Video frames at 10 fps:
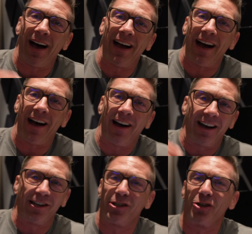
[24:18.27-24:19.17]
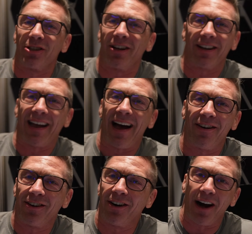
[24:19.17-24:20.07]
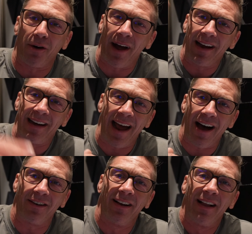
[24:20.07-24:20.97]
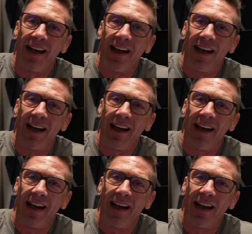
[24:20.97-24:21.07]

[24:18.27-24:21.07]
I just use it on the calendar, and I write down,